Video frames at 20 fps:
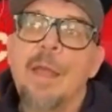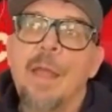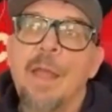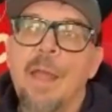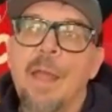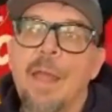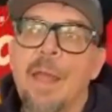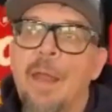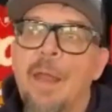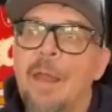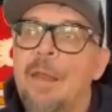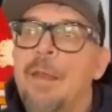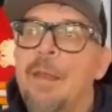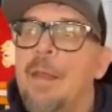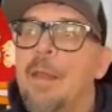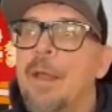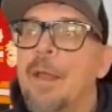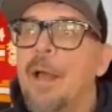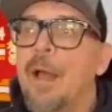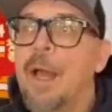
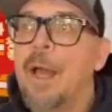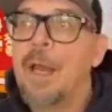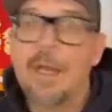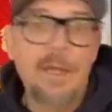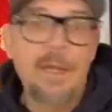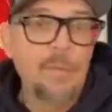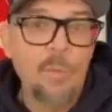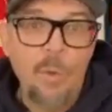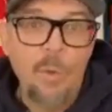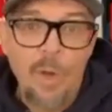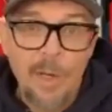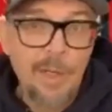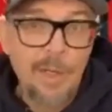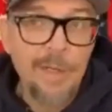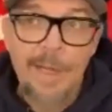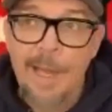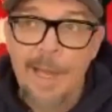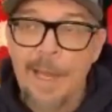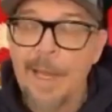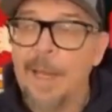And I didn't want to
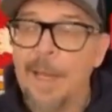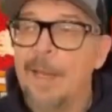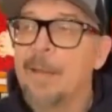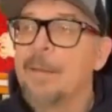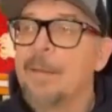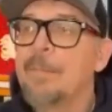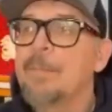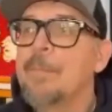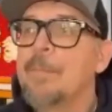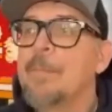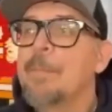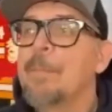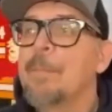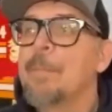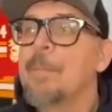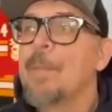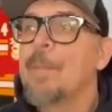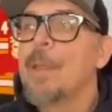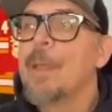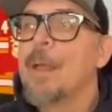die.
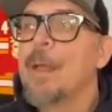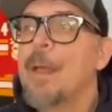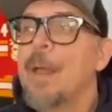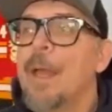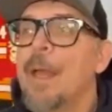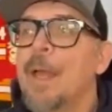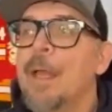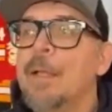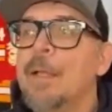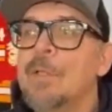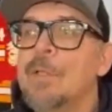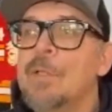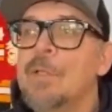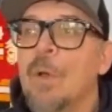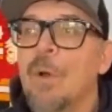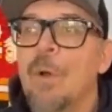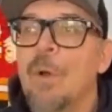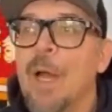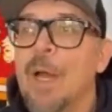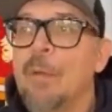And
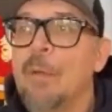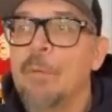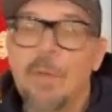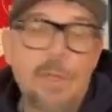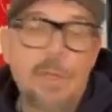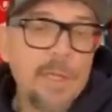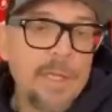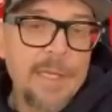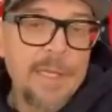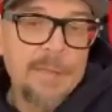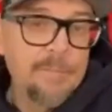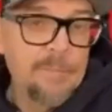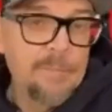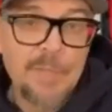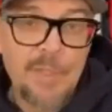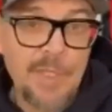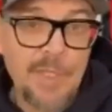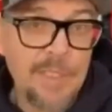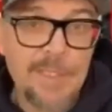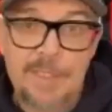so I really
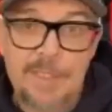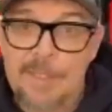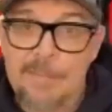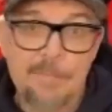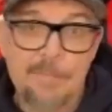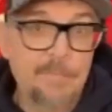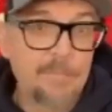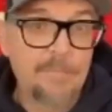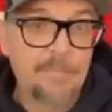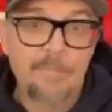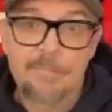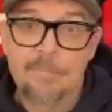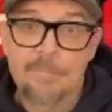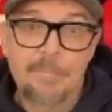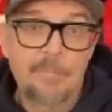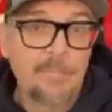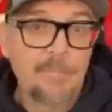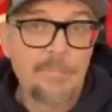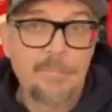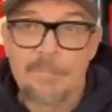just
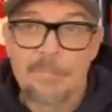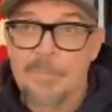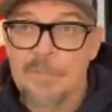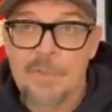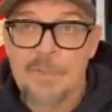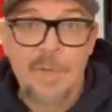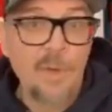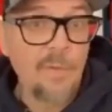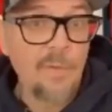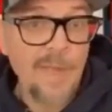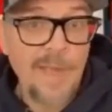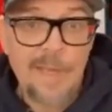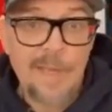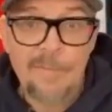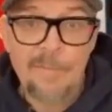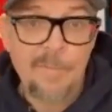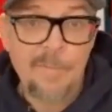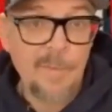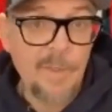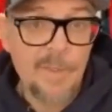dove
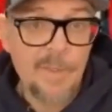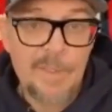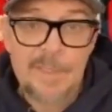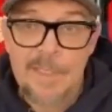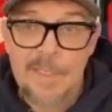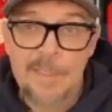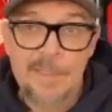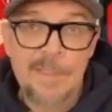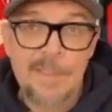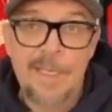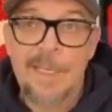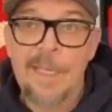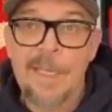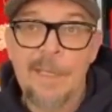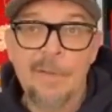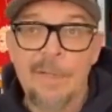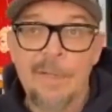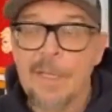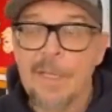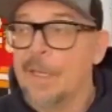headfirst into
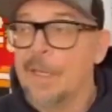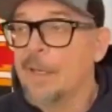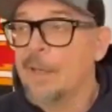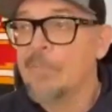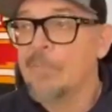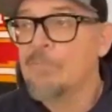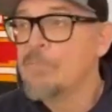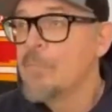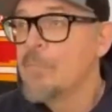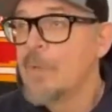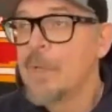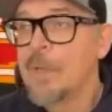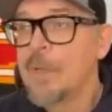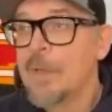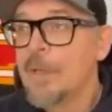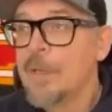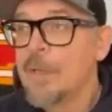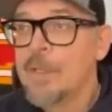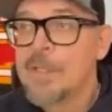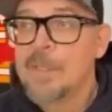healing and
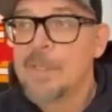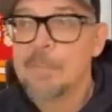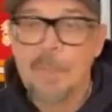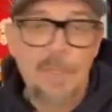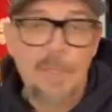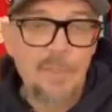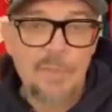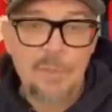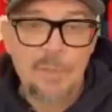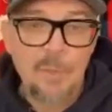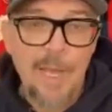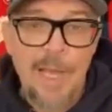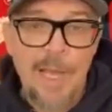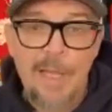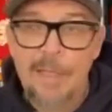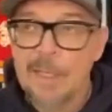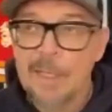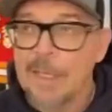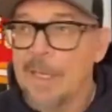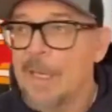
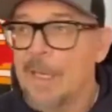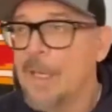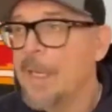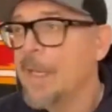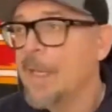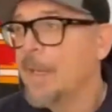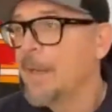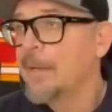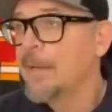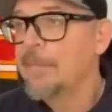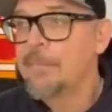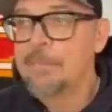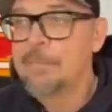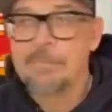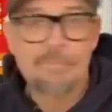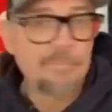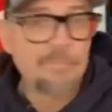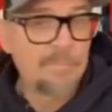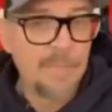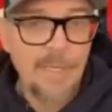spirituality and,
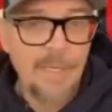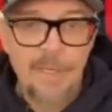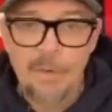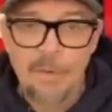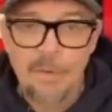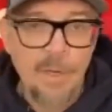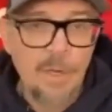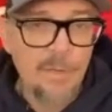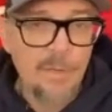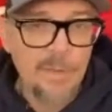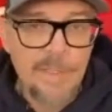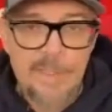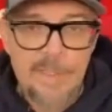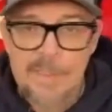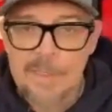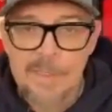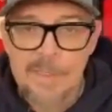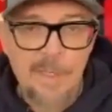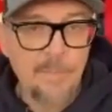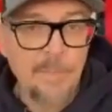all
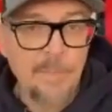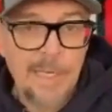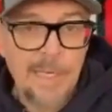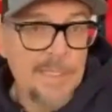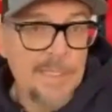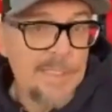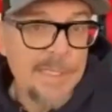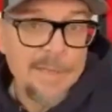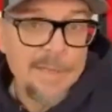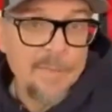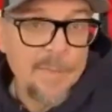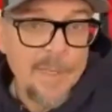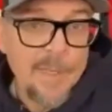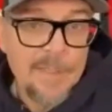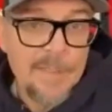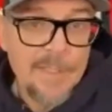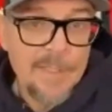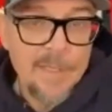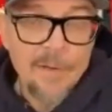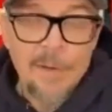these amazing
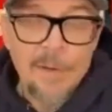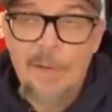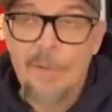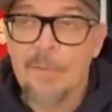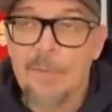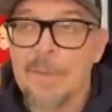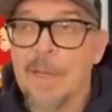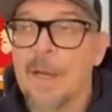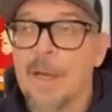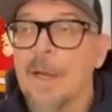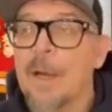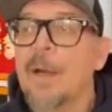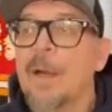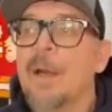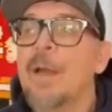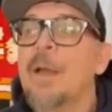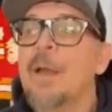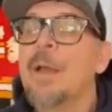things that are out there.